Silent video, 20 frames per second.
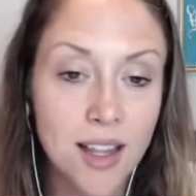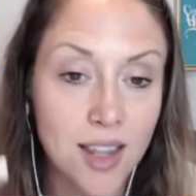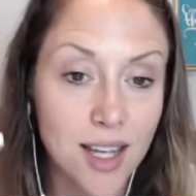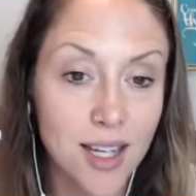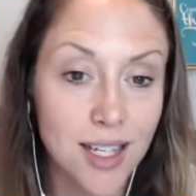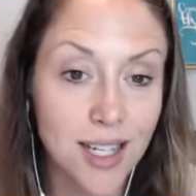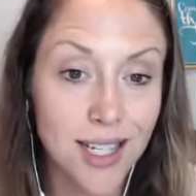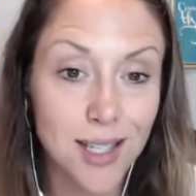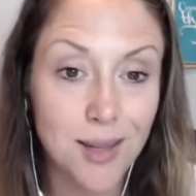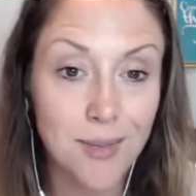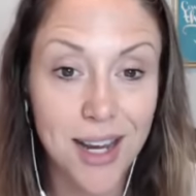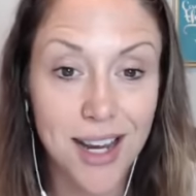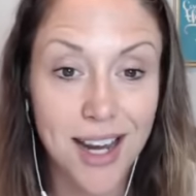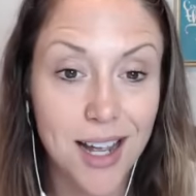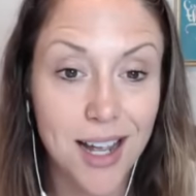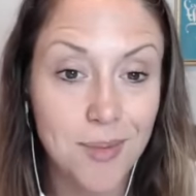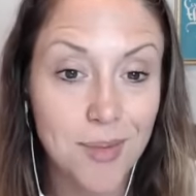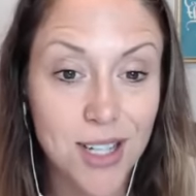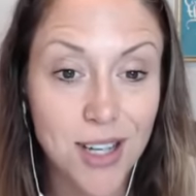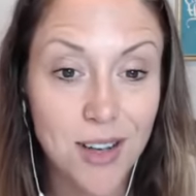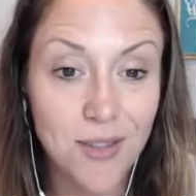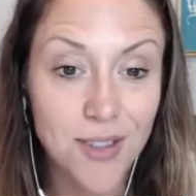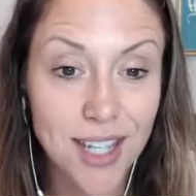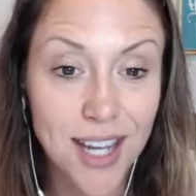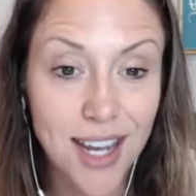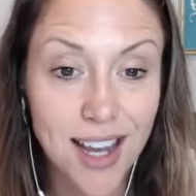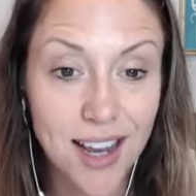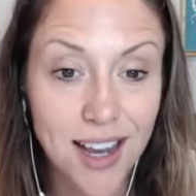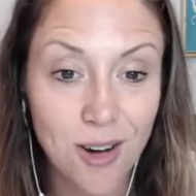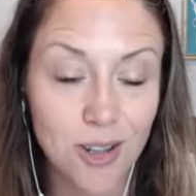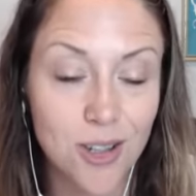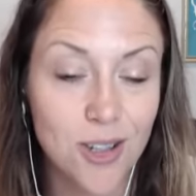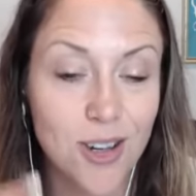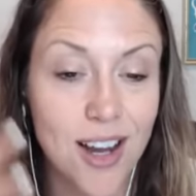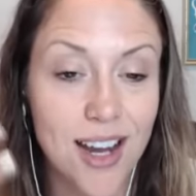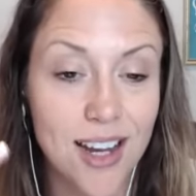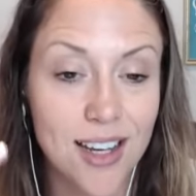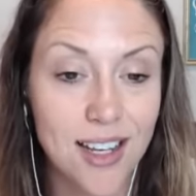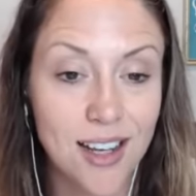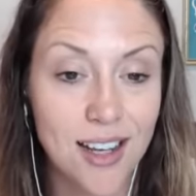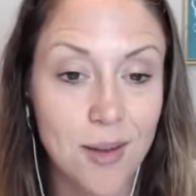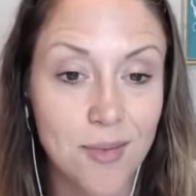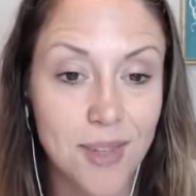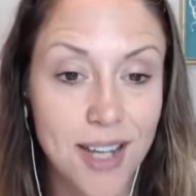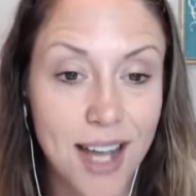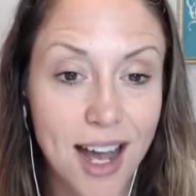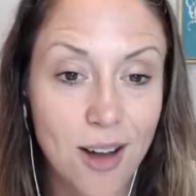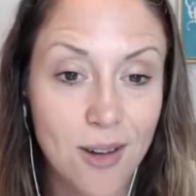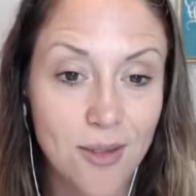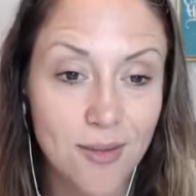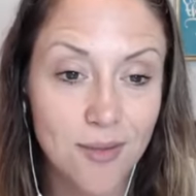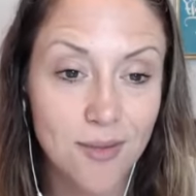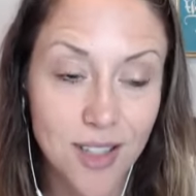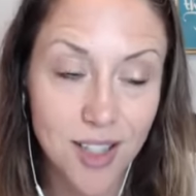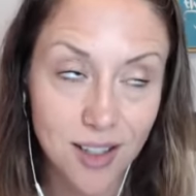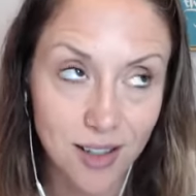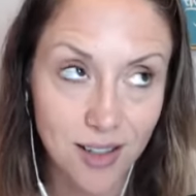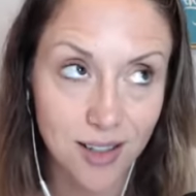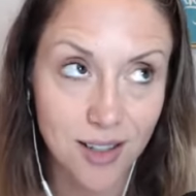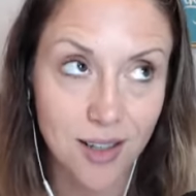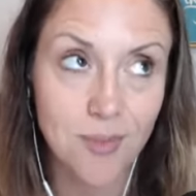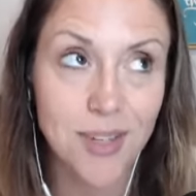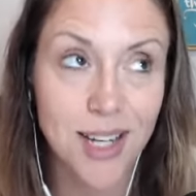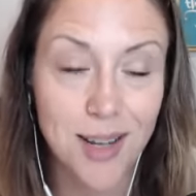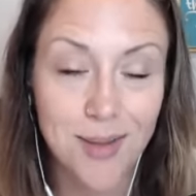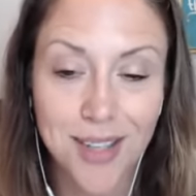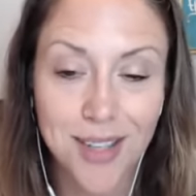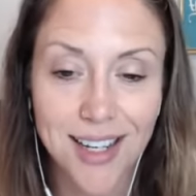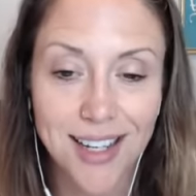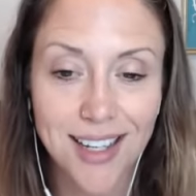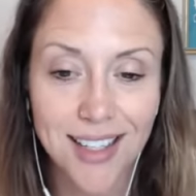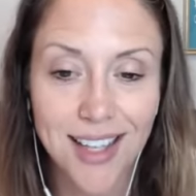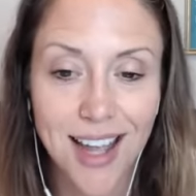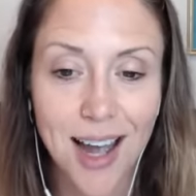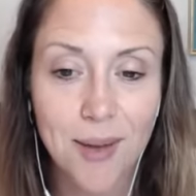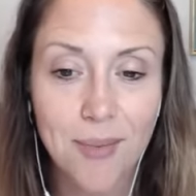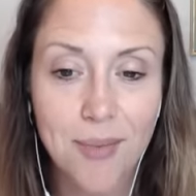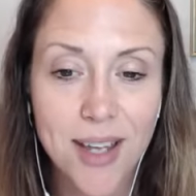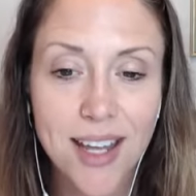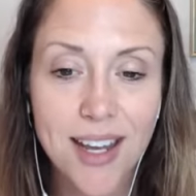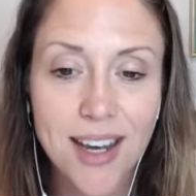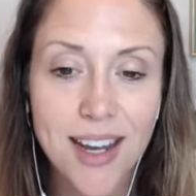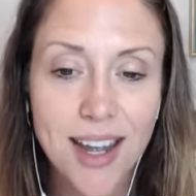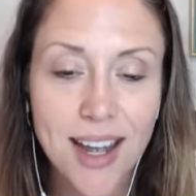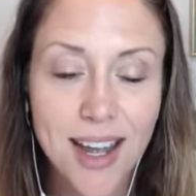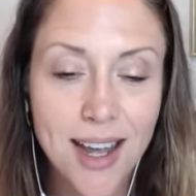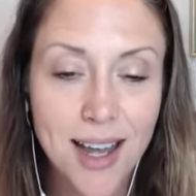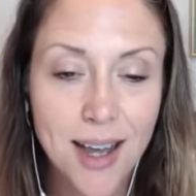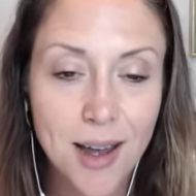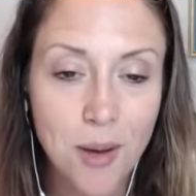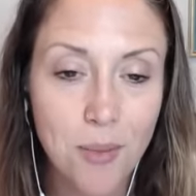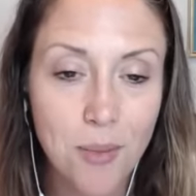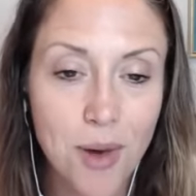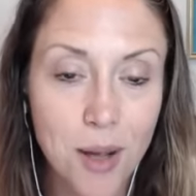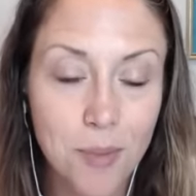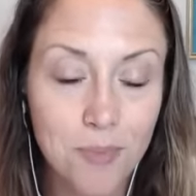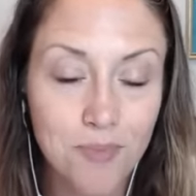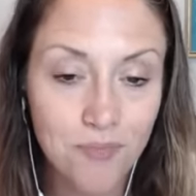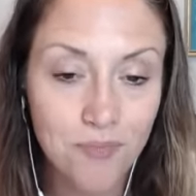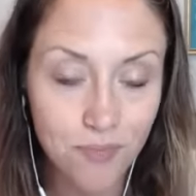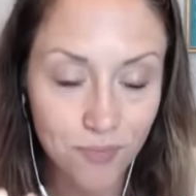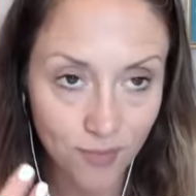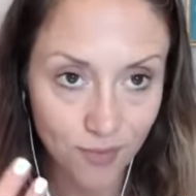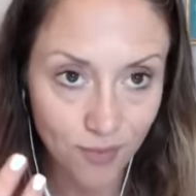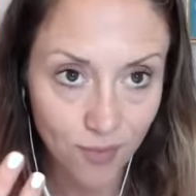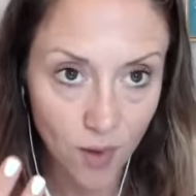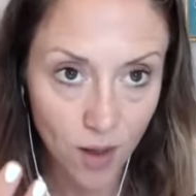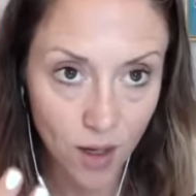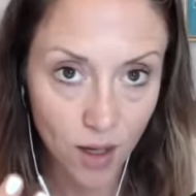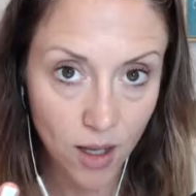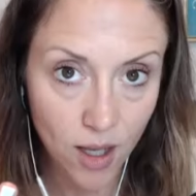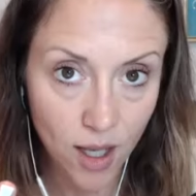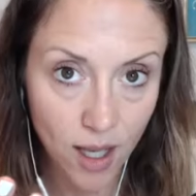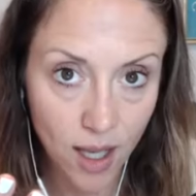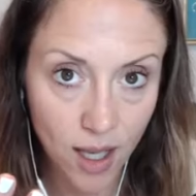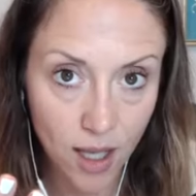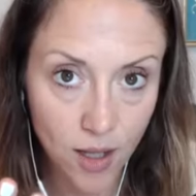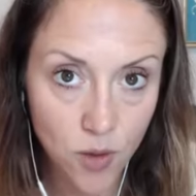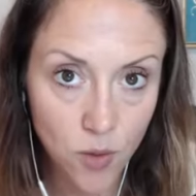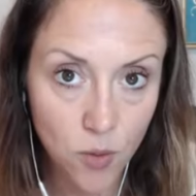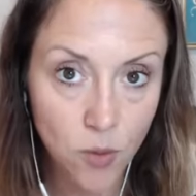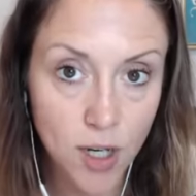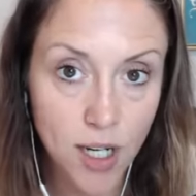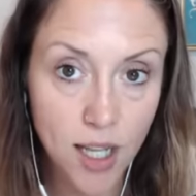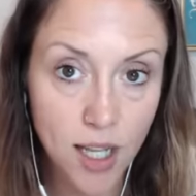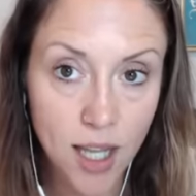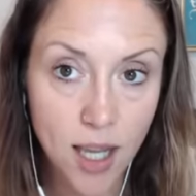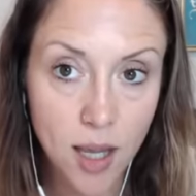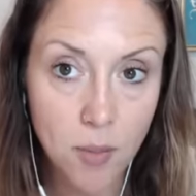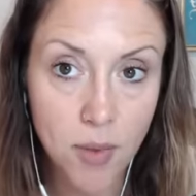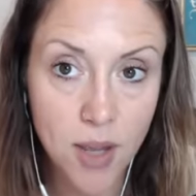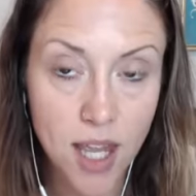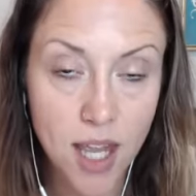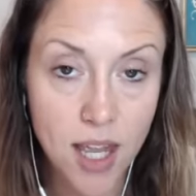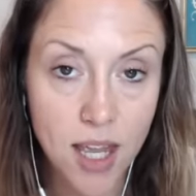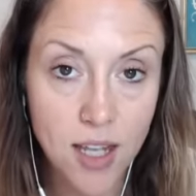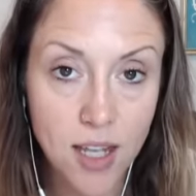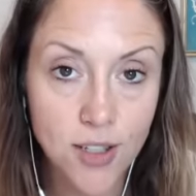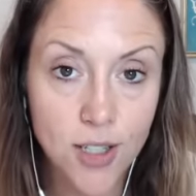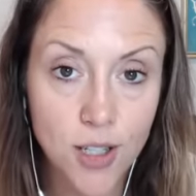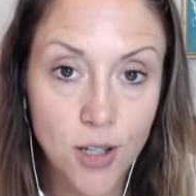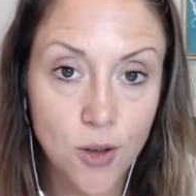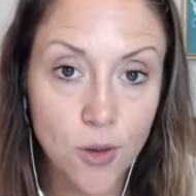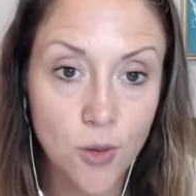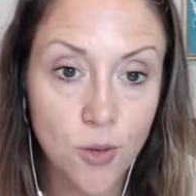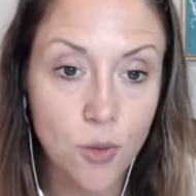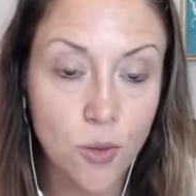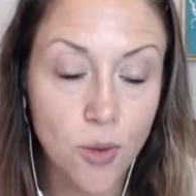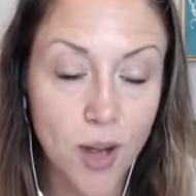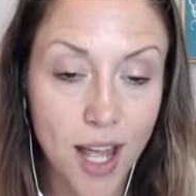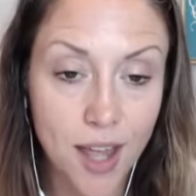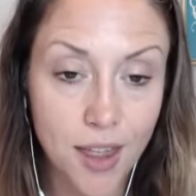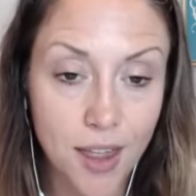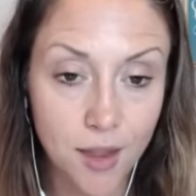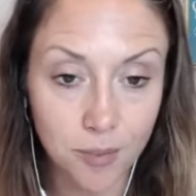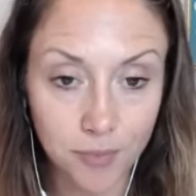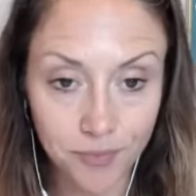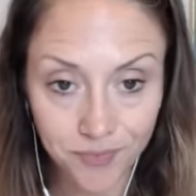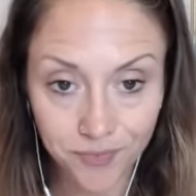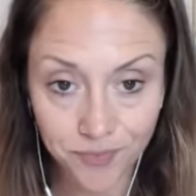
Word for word: That doesn't mean I'm shifting or trying to come down. Sometimes that does happen, but it's really being in tune with